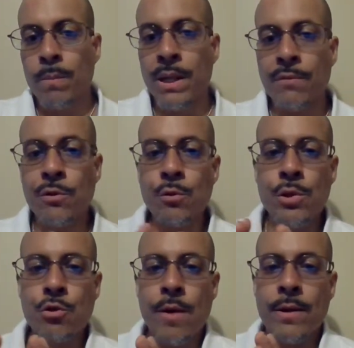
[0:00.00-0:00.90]
But if you
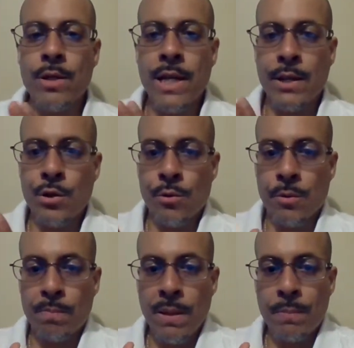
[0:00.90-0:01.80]
were trying to get your
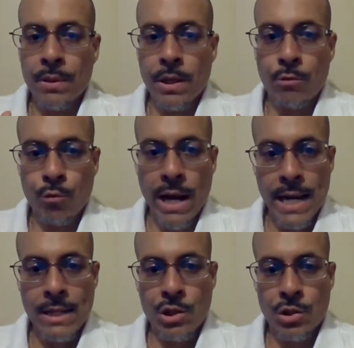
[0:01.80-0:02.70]
own people
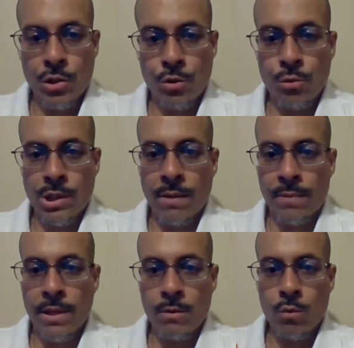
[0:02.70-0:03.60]
enraged to do
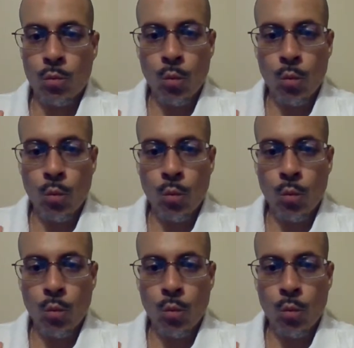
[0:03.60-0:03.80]
something